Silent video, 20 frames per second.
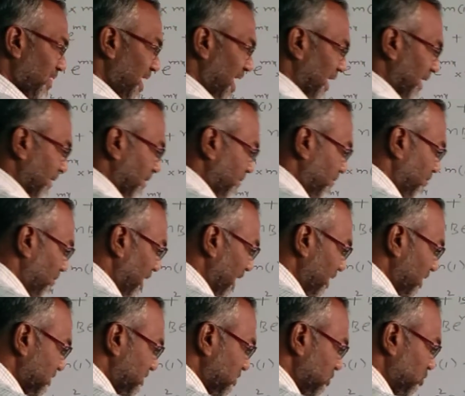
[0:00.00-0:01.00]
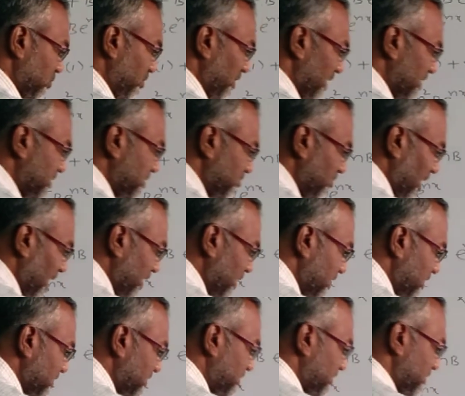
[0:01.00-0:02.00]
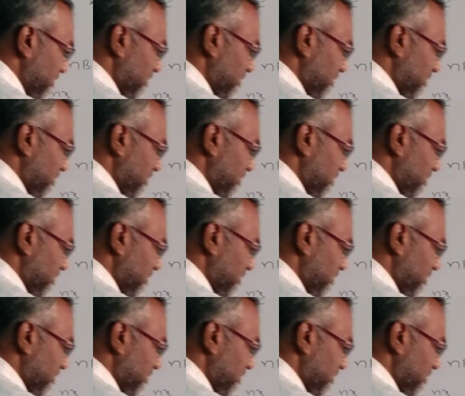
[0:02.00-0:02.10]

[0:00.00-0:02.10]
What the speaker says: Then minus into plus minus,